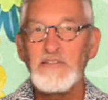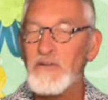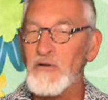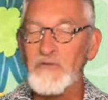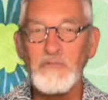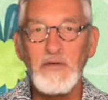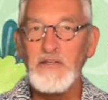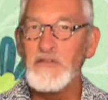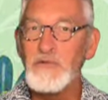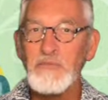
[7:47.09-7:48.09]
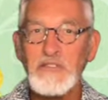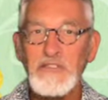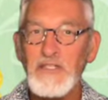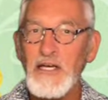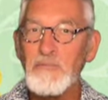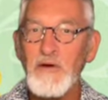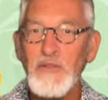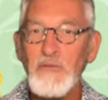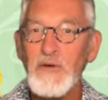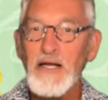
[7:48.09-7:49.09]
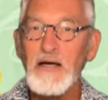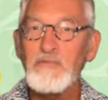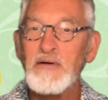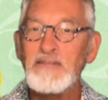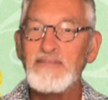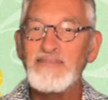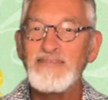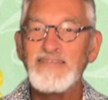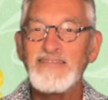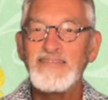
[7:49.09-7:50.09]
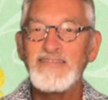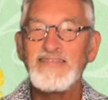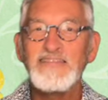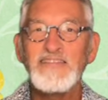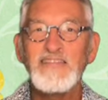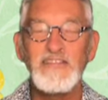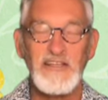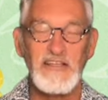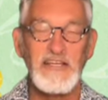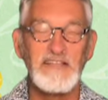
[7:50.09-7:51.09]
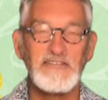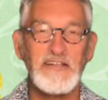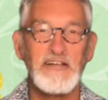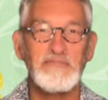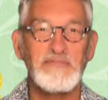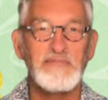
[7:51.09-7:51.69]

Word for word: don't spend too much time on the web. See you next time.